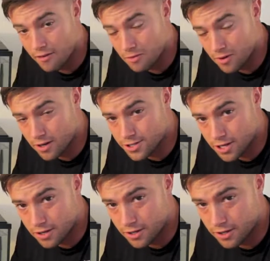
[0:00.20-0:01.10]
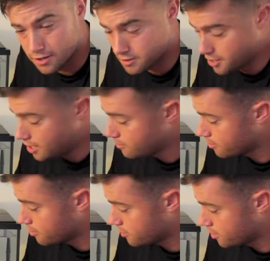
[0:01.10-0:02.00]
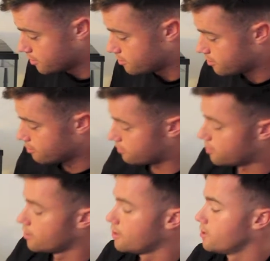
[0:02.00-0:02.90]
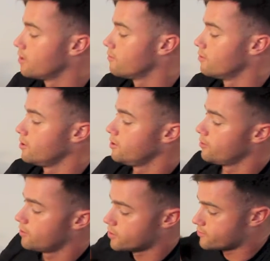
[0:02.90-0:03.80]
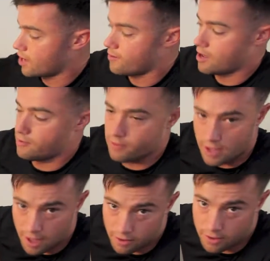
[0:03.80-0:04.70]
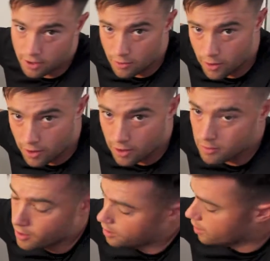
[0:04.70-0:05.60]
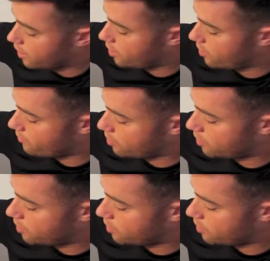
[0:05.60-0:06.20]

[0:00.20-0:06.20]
everybody, John here. Today we're going to be going over redoing this 5.5 gallon aquarium. In here we have all